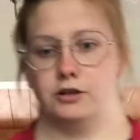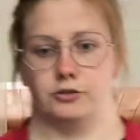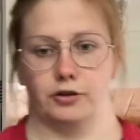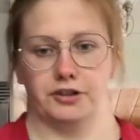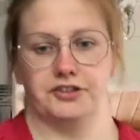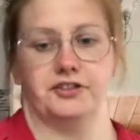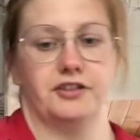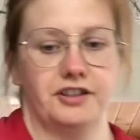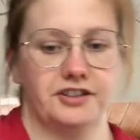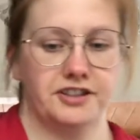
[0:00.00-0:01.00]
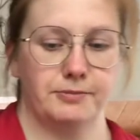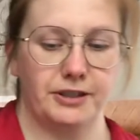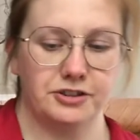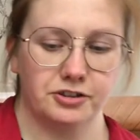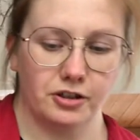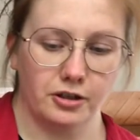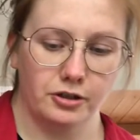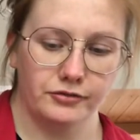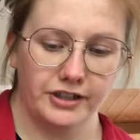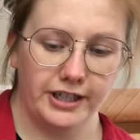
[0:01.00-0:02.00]
Right, so this is meant to go
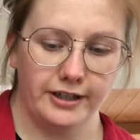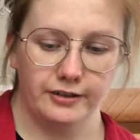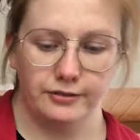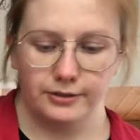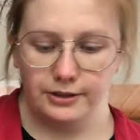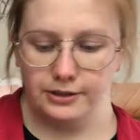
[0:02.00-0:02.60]
over now.